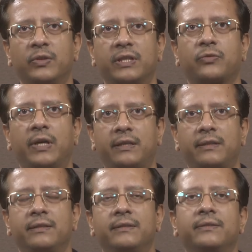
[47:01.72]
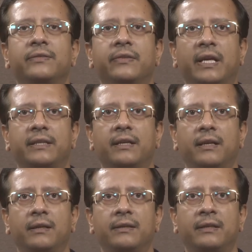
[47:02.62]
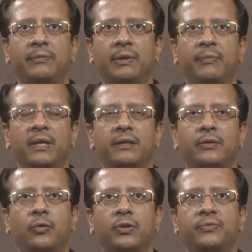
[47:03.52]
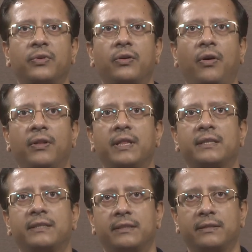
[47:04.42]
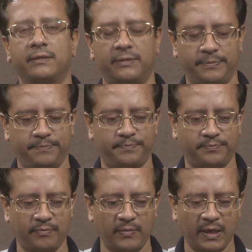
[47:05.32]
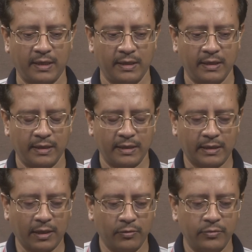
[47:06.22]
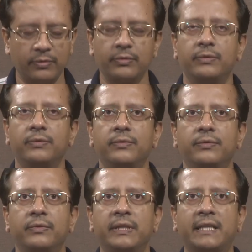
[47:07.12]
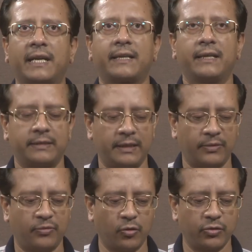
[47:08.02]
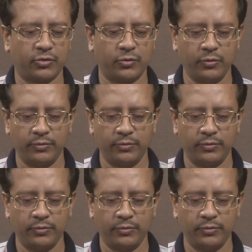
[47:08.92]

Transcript: which is quite natural, remember codes for all the stations. Now, in that case, they are forced